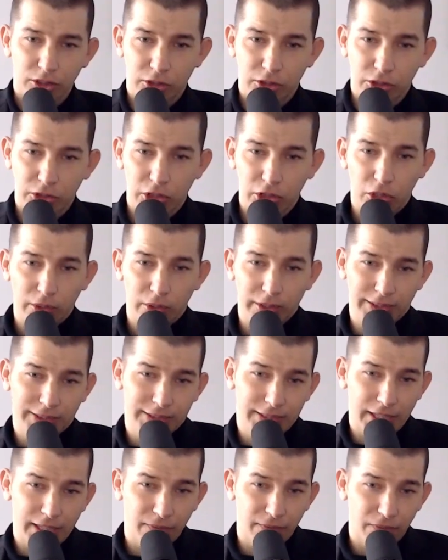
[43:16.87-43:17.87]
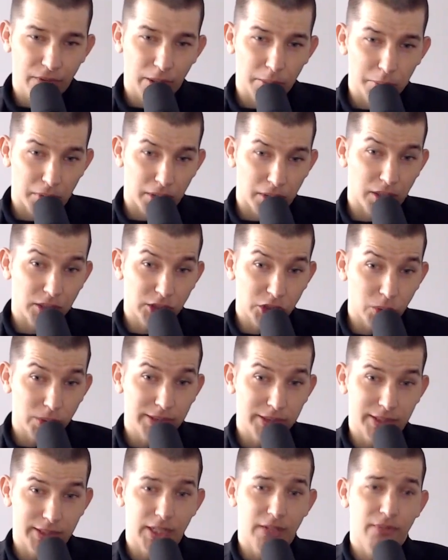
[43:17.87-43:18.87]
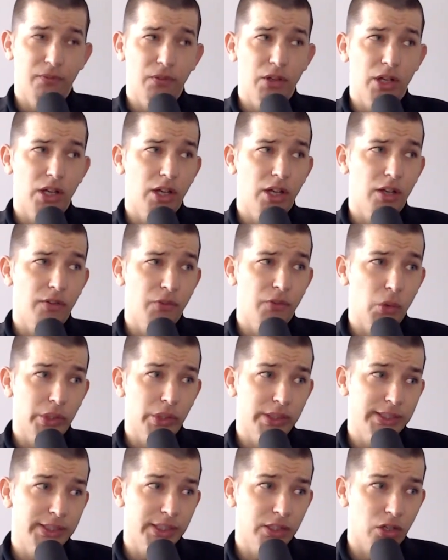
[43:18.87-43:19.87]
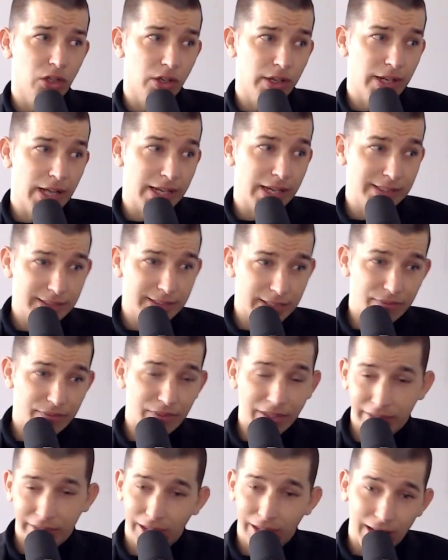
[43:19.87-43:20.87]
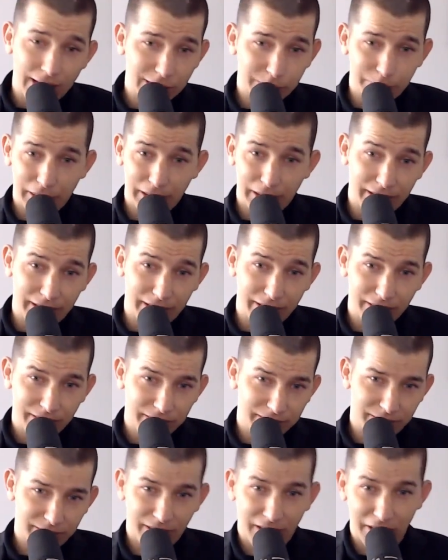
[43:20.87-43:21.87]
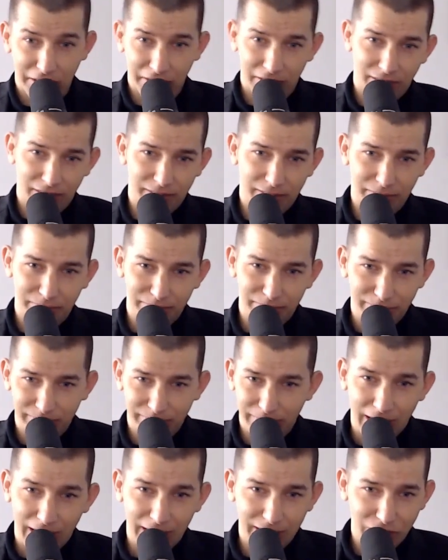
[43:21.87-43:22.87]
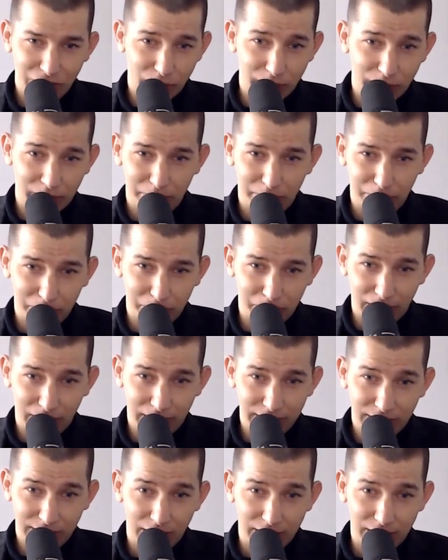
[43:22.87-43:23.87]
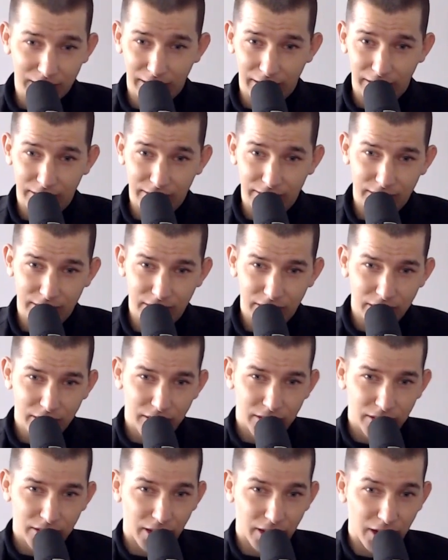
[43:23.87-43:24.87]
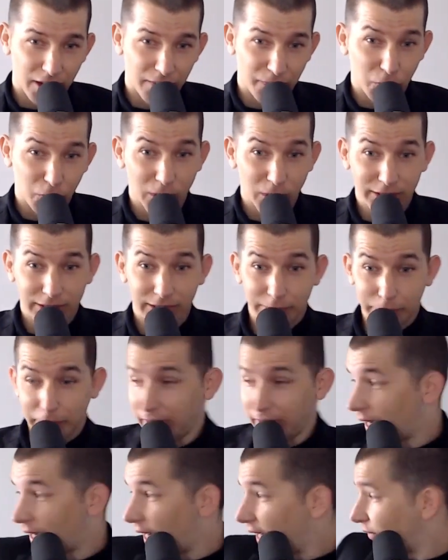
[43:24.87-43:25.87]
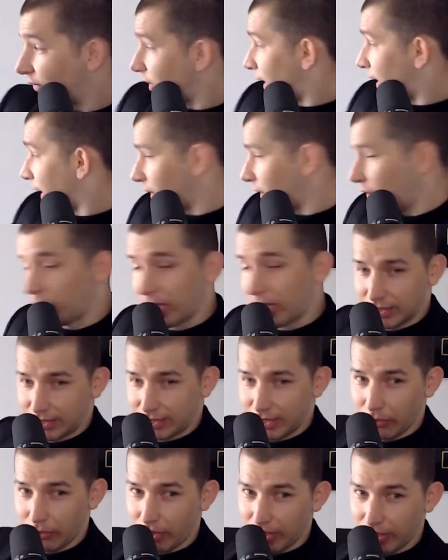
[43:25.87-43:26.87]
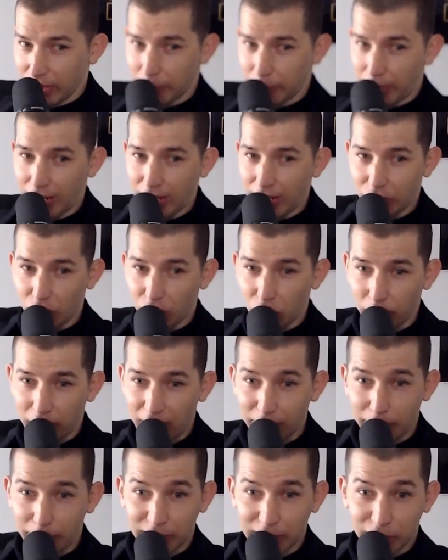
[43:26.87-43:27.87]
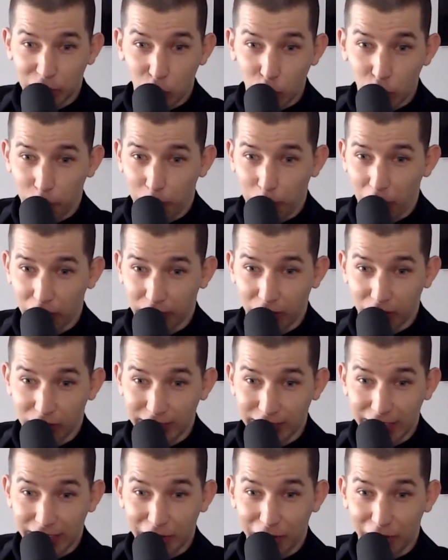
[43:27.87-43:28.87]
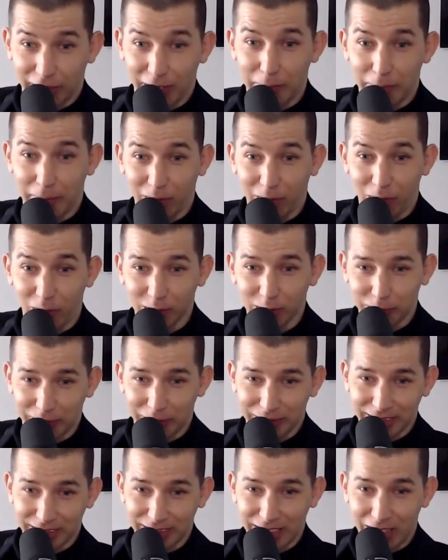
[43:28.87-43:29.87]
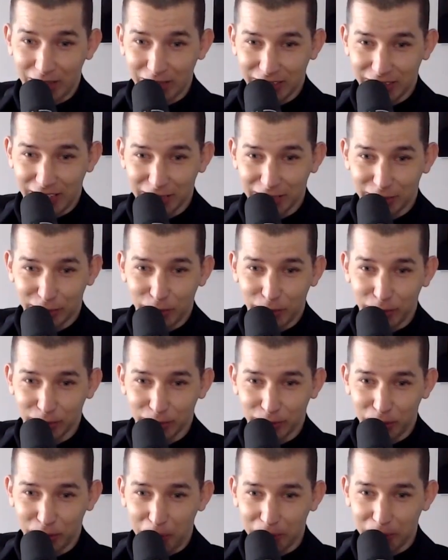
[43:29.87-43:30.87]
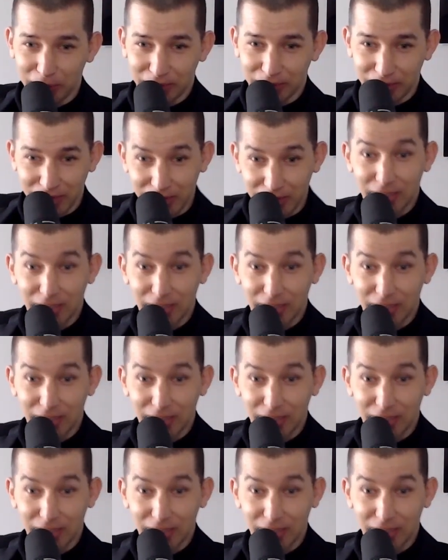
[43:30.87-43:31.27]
So instead of um, so instead of uh, focusing on how to save like the last penny, how to mm-hmm. not drink less lattes. Yeah. Uh, for instance, me, I even like you can't see it right here, but I normally have my scooter parked there because I literally cut my car expenses out and got a scooter, so I would